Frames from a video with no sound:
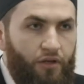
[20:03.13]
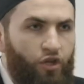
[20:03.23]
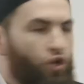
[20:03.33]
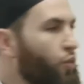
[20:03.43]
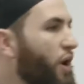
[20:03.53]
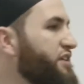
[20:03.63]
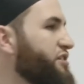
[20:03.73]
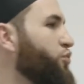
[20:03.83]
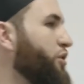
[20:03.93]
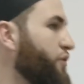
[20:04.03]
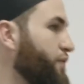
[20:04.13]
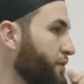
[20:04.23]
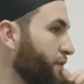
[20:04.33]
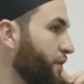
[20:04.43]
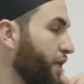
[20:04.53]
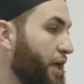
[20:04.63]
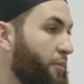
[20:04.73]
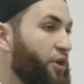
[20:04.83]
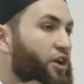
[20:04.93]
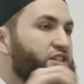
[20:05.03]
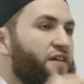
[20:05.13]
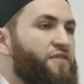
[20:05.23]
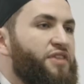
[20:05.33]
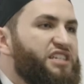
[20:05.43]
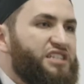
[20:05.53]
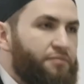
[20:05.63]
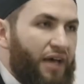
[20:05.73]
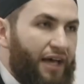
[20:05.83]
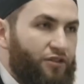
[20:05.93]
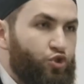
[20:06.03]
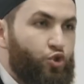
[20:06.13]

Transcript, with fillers: You know why is this wonderful? Because if this man